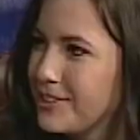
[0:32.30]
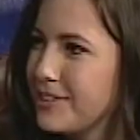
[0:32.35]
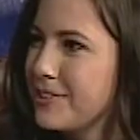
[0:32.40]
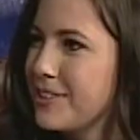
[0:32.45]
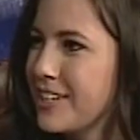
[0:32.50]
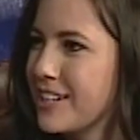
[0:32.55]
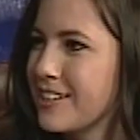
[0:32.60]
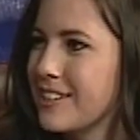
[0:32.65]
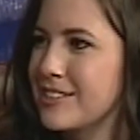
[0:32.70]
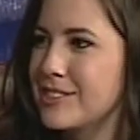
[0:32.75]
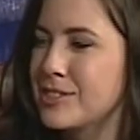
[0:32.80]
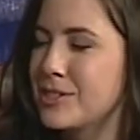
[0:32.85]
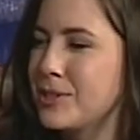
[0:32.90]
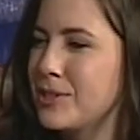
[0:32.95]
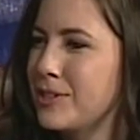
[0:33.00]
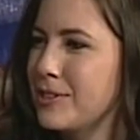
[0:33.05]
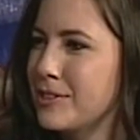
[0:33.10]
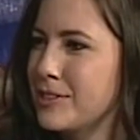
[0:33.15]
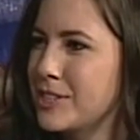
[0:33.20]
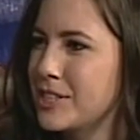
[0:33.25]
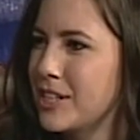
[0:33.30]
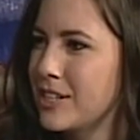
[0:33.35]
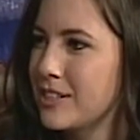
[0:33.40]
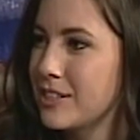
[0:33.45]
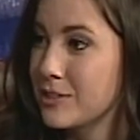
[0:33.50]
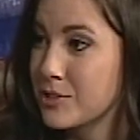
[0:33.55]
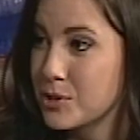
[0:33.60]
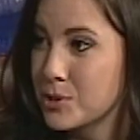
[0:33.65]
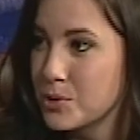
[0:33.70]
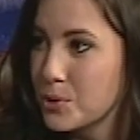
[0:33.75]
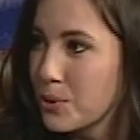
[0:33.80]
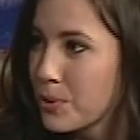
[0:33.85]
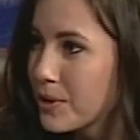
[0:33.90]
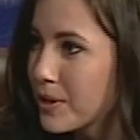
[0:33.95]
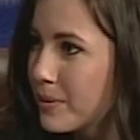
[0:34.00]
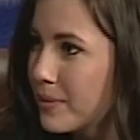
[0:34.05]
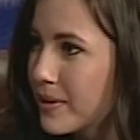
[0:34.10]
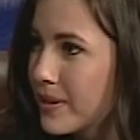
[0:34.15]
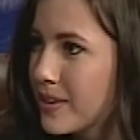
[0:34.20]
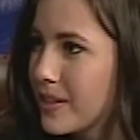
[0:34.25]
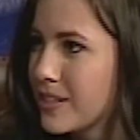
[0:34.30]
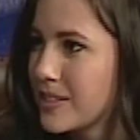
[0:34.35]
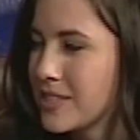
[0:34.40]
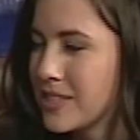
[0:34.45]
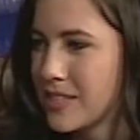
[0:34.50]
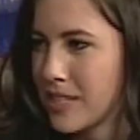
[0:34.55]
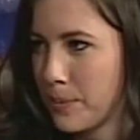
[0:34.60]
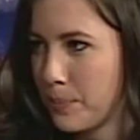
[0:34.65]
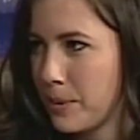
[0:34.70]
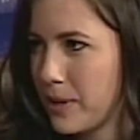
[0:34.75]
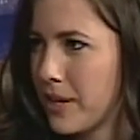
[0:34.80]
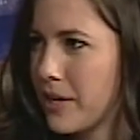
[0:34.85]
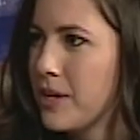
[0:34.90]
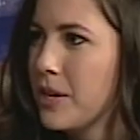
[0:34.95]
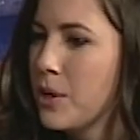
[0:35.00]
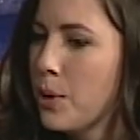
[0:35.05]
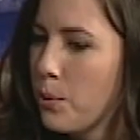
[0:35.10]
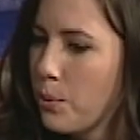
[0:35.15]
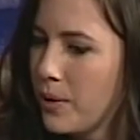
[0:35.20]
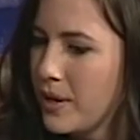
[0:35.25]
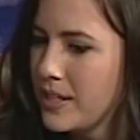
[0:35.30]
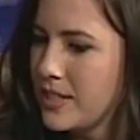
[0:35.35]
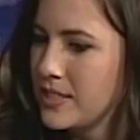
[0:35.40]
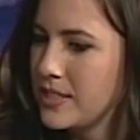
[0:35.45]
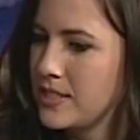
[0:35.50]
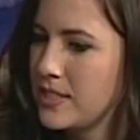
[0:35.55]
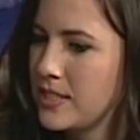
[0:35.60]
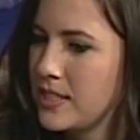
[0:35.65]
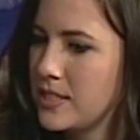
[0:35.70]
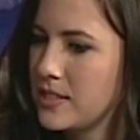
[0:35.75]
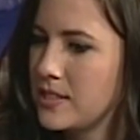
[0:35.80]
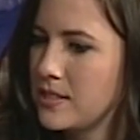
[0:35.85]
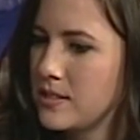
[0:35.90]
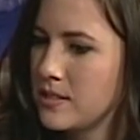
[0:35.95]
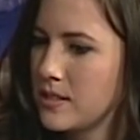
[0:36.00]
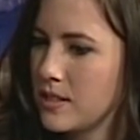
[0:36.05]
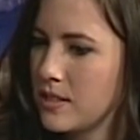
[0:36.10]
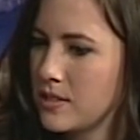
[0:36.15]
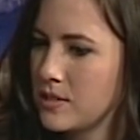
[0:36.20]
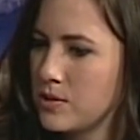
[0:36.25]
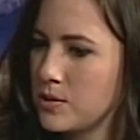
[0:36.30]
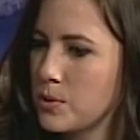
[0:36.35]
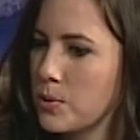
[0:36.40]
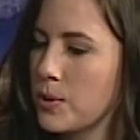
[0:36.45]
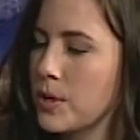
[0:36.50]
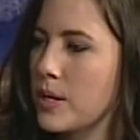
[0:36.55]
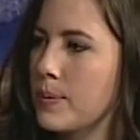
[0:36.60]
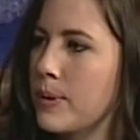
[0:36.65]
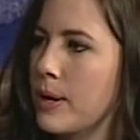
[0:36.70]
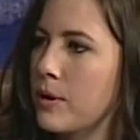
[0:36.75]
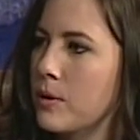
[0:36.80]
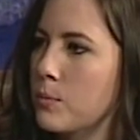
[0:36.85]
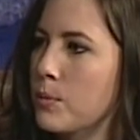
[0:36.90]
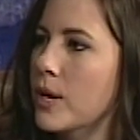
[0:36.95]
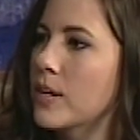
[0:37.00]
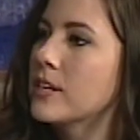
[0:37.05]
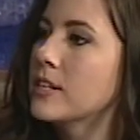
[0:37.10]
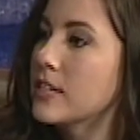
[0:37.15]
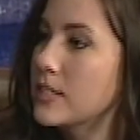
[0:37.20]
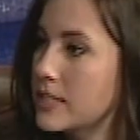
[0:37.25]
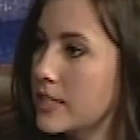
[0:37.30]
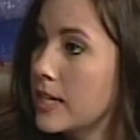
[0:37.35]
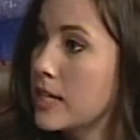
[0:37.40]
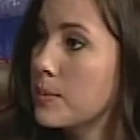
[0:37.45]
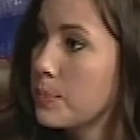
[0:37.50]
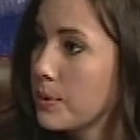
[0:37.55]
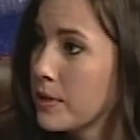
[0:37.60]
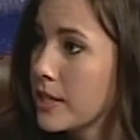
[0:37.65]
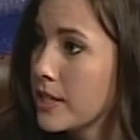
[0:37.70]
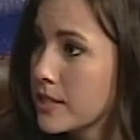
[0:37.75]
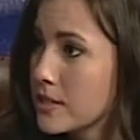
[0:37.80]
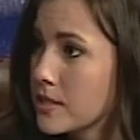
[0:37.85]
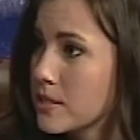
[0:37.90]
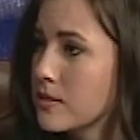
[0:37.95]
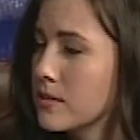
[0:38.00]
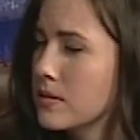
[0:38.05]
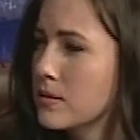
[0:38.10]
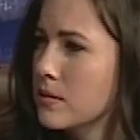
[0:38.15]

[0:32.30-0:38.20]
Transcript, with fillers: to you here in studio to share your story yeah. with us, Sepideh. What is this uh, story about and where did it take place?